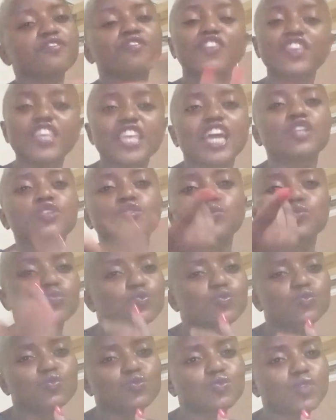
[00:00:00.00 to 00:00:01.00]
Finya
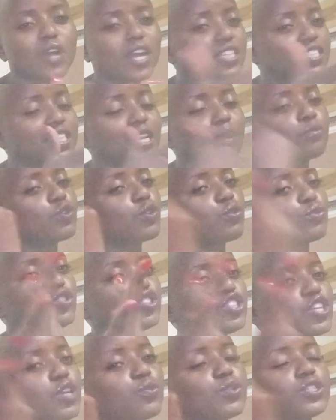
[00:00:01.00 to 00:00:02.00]
tu, atakamu na
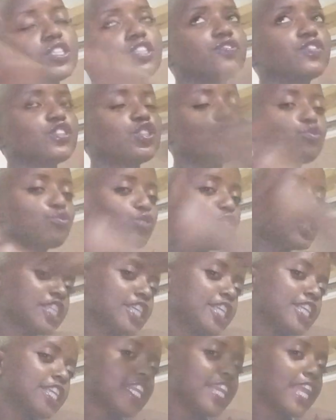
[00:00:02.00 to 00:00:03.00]
wachia kwa TV. Sius
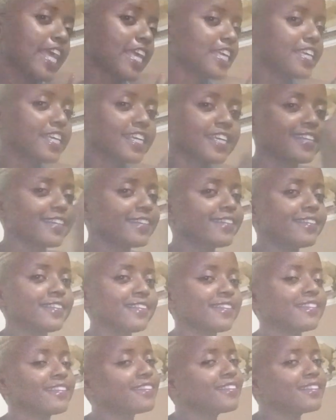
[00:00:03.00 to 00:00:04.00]
nini like,
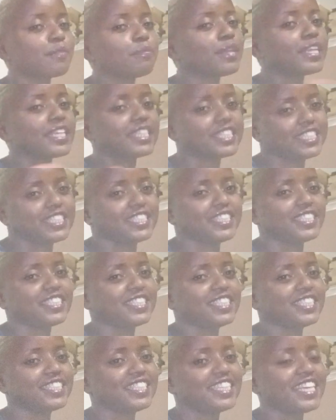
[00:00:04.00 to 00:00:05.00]
please.
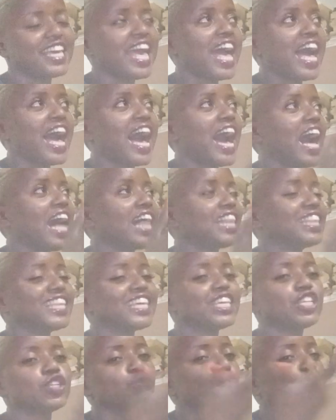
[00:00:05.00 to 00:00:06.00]
And
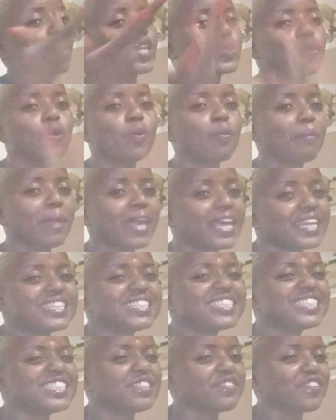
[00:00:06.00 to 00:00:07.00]
then you can
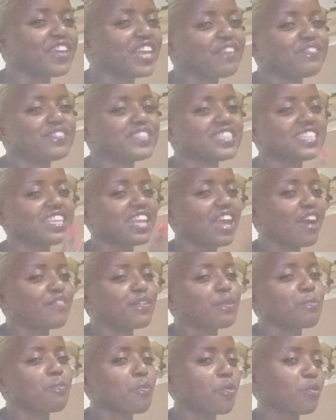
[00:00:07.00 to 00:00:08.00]
comment, even if it's love
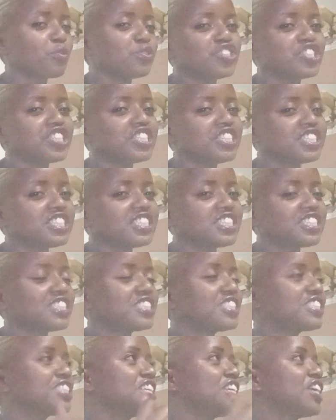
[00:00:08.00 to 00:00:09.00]

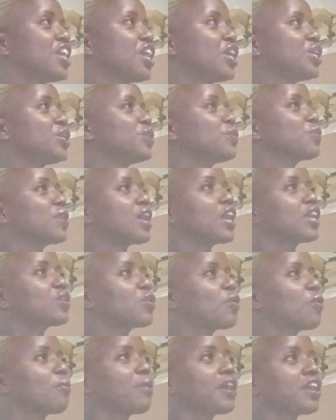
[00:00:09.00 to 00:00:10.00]
emojis. You can
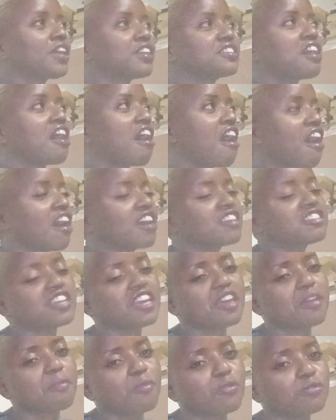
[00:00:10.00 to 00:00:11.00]
comment heart
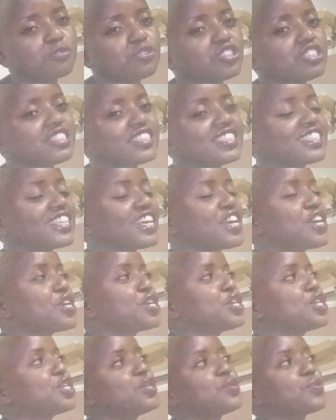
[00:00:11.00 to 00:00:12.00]
emojis.
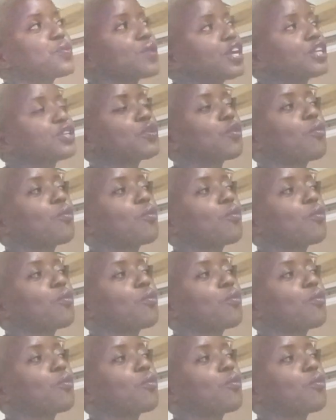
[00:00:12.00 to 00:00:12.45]
You can